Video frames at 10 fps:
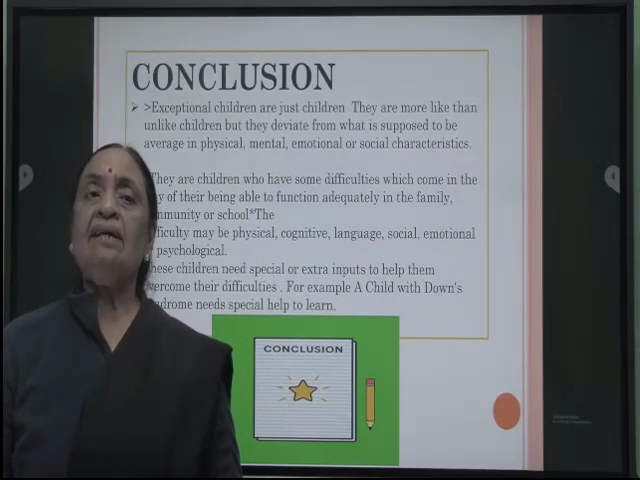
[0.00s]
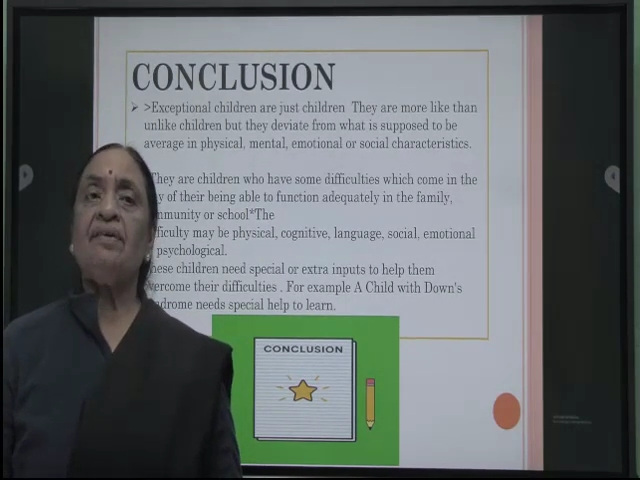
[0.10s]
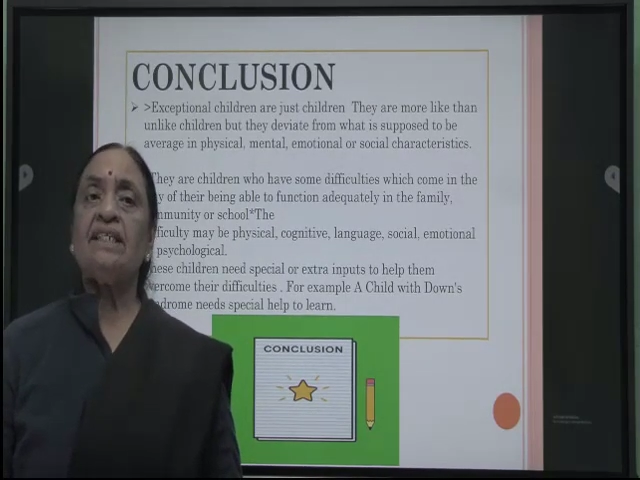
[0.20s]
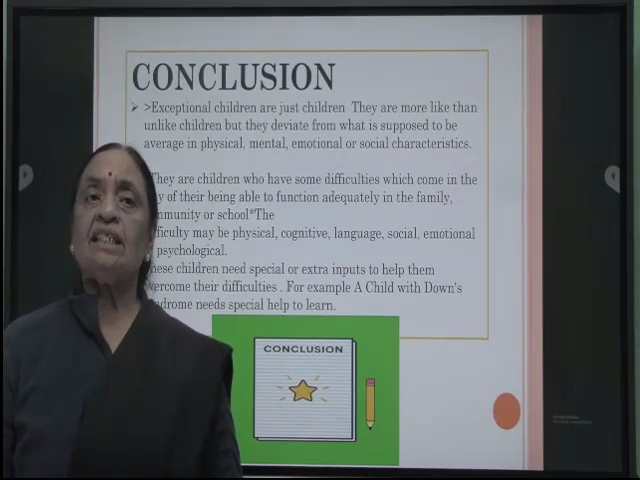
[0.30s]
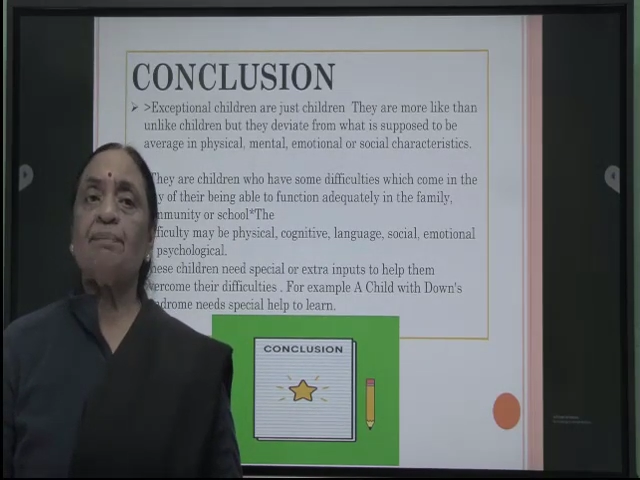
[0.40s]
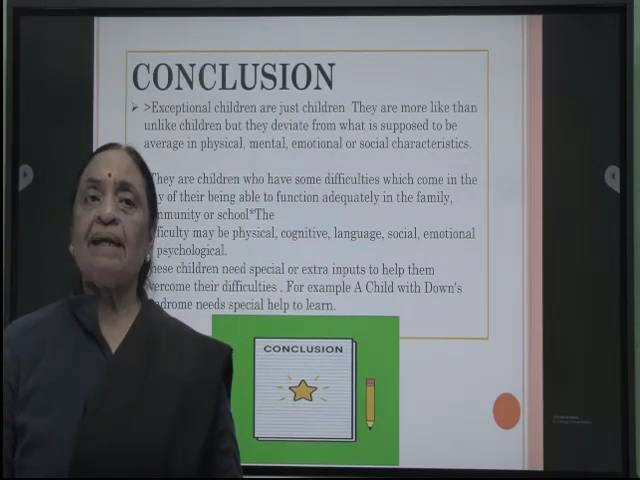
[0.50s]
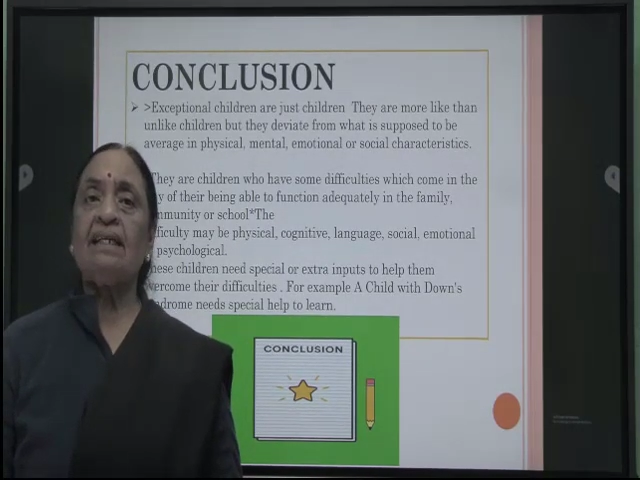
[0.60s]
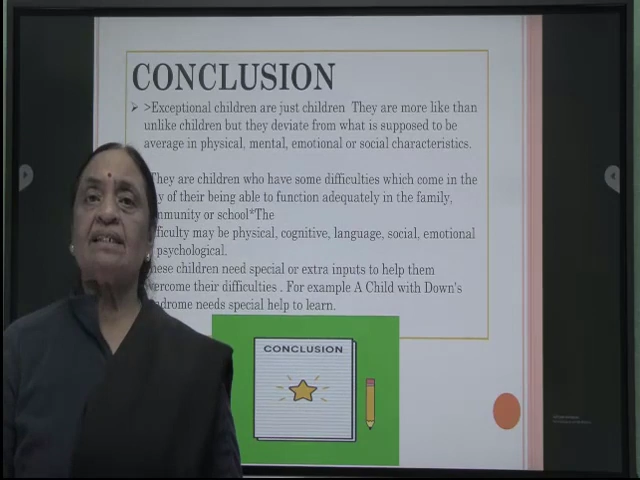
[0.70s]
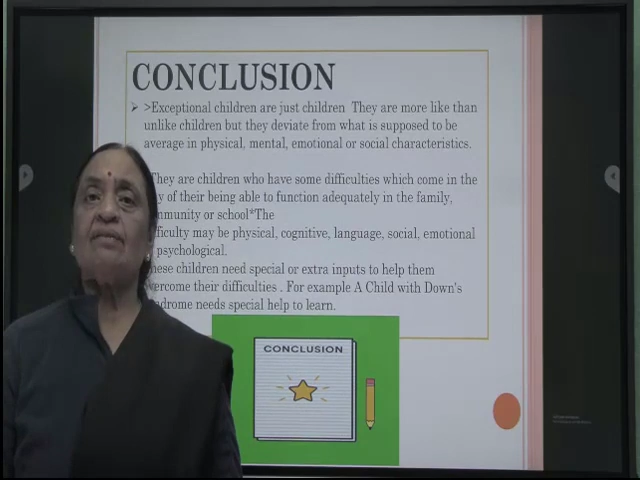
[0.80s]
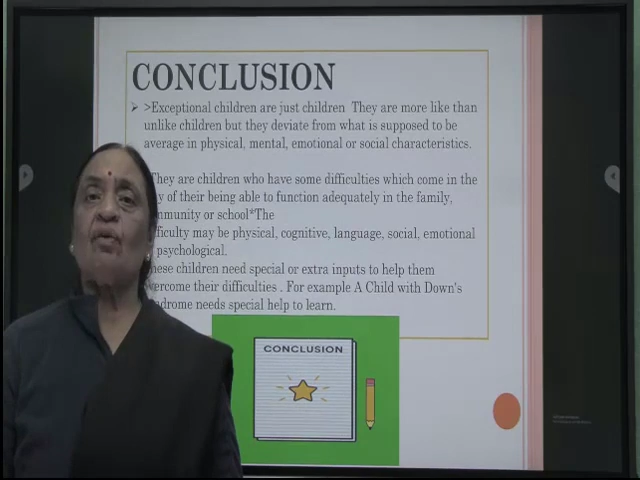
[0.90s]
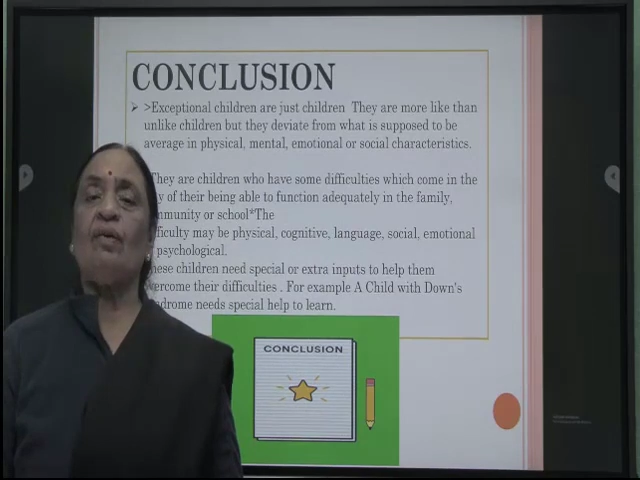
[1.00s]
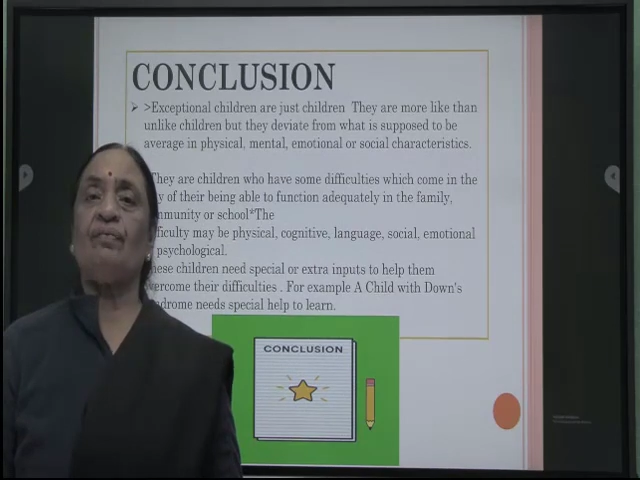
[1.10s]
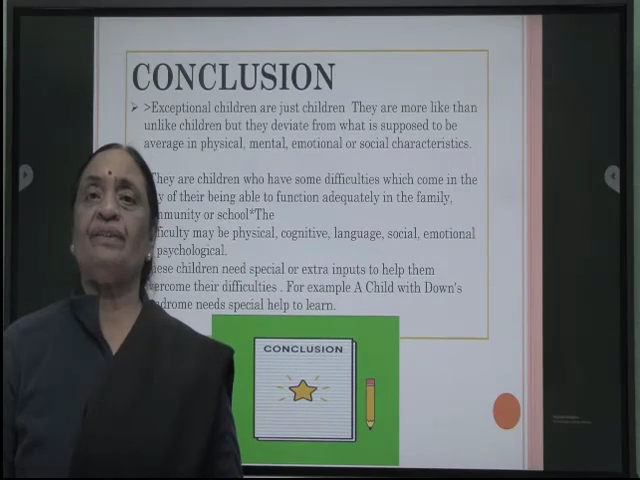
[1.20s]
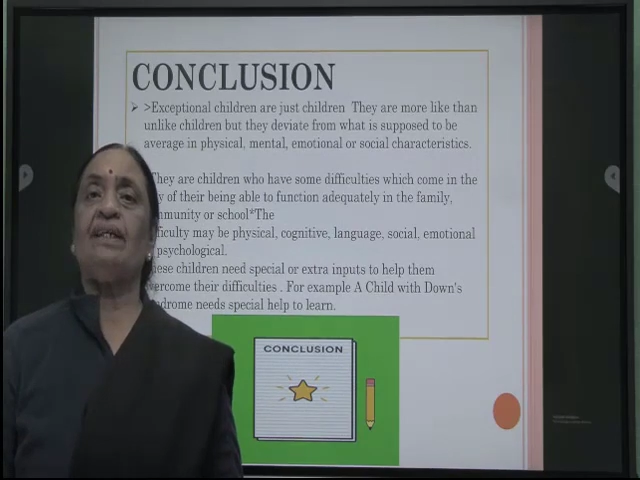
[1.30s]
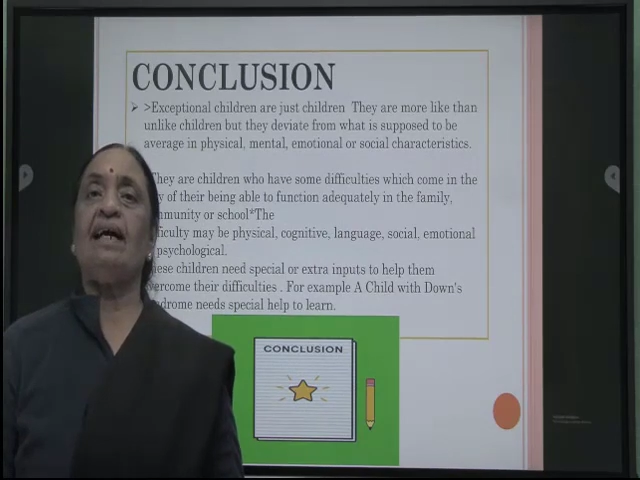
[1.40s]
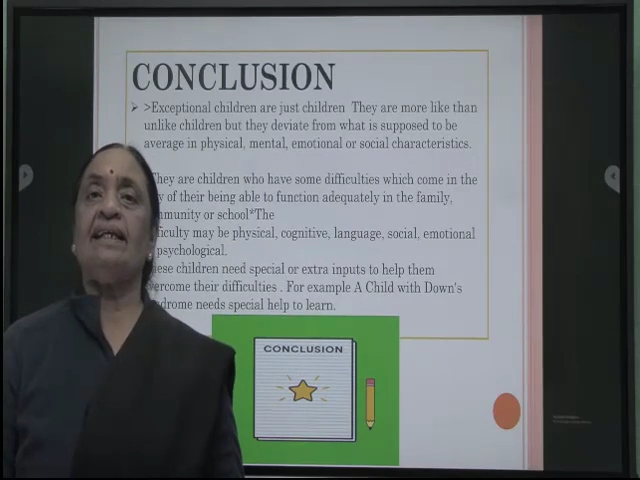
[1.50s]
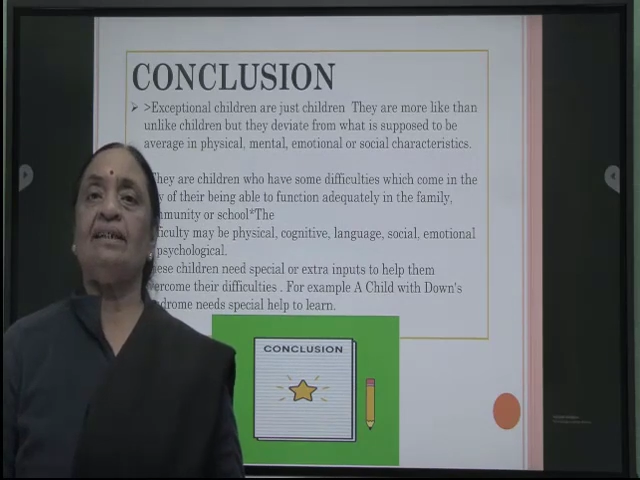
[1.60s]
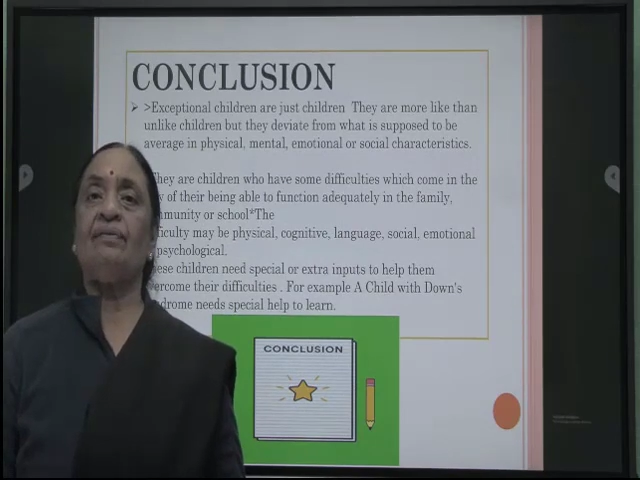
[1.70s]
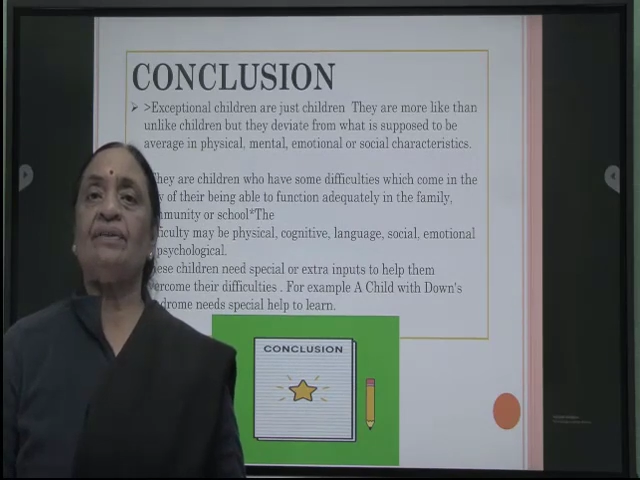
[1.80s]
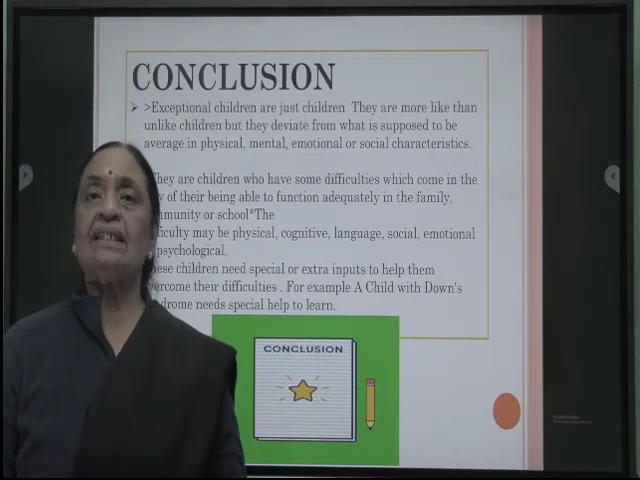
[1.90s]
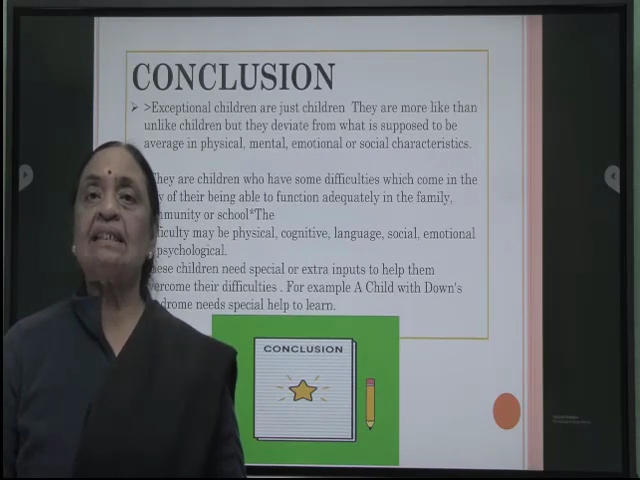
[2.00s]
irrespective of the kind of